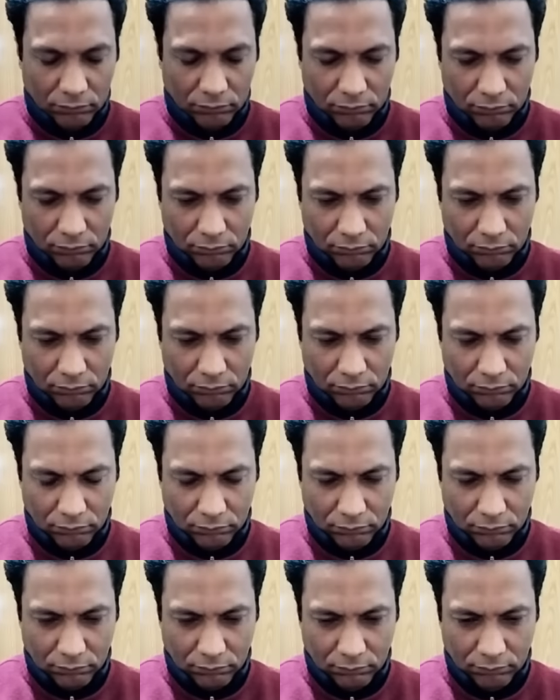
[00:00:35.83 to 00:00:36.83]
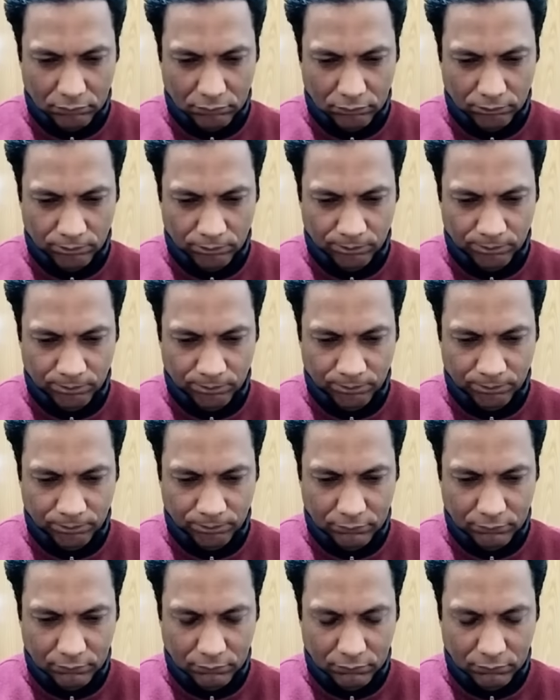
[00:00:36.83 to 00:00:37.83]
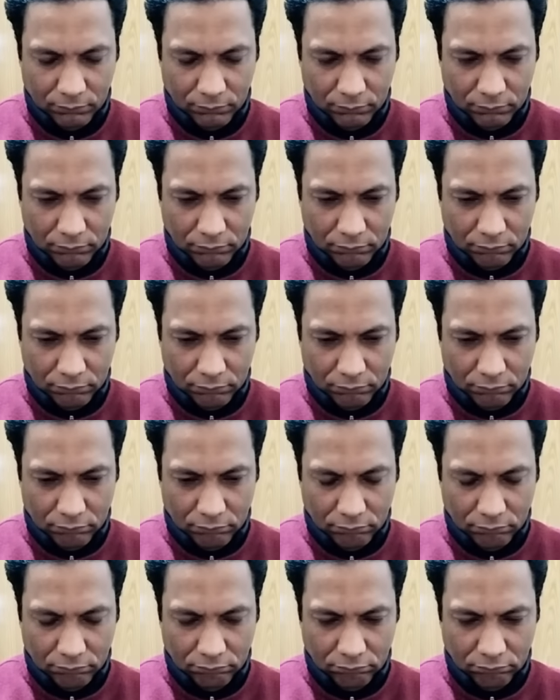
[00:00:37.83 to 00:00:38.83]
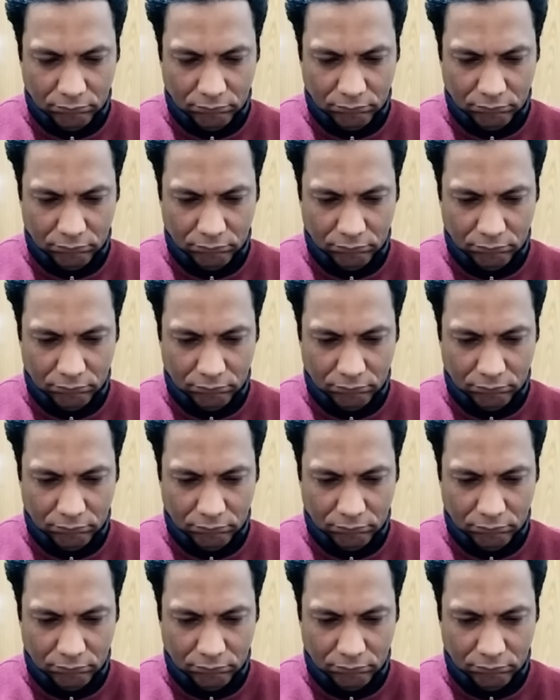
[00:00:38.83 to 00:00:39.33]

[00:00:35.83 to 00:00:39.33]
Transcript: [no speech]